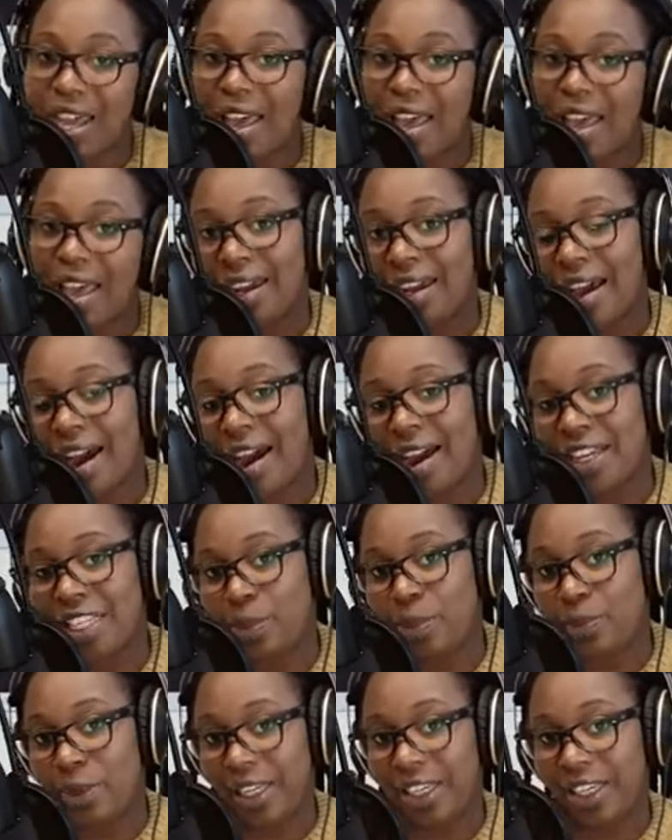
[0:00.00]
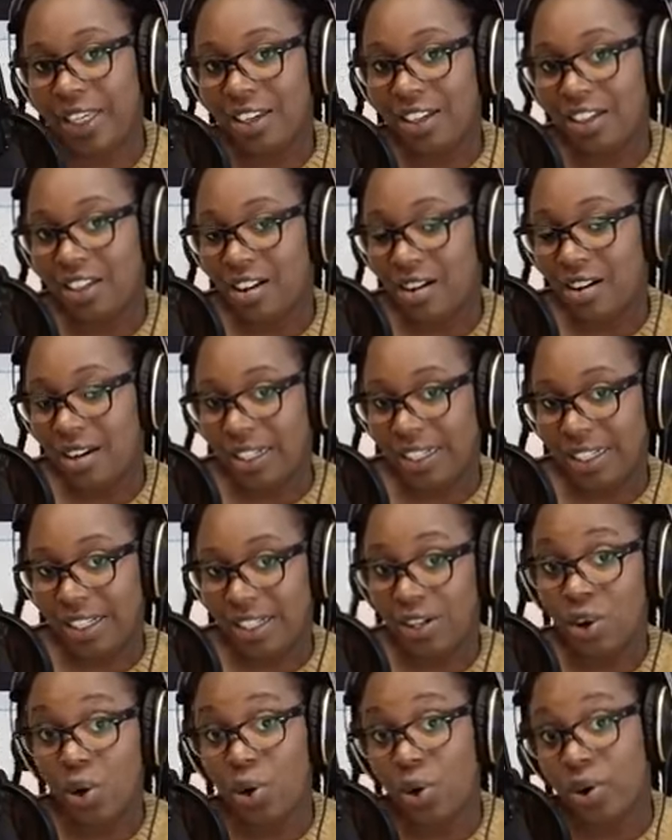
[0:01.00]
and I speak Ghanaian
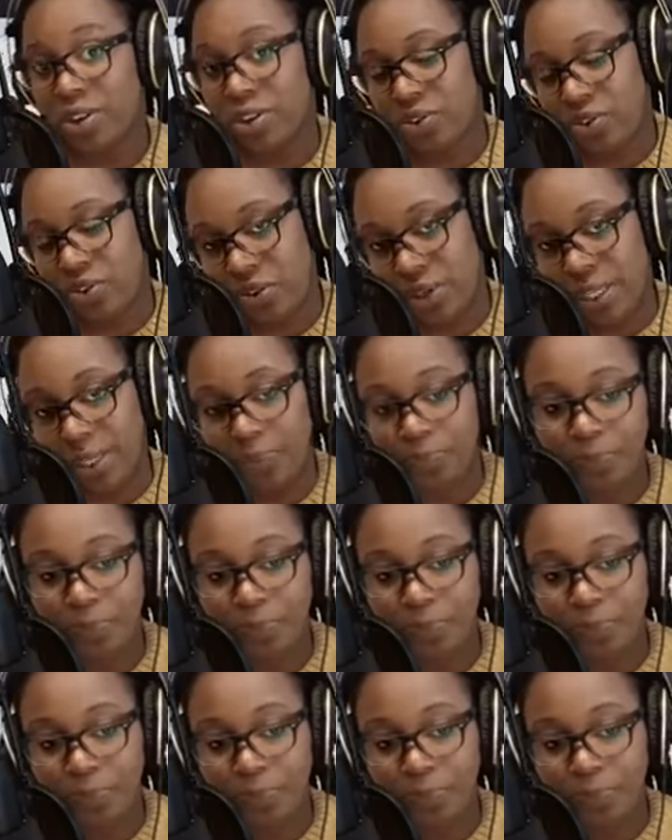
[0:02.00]
or Twi.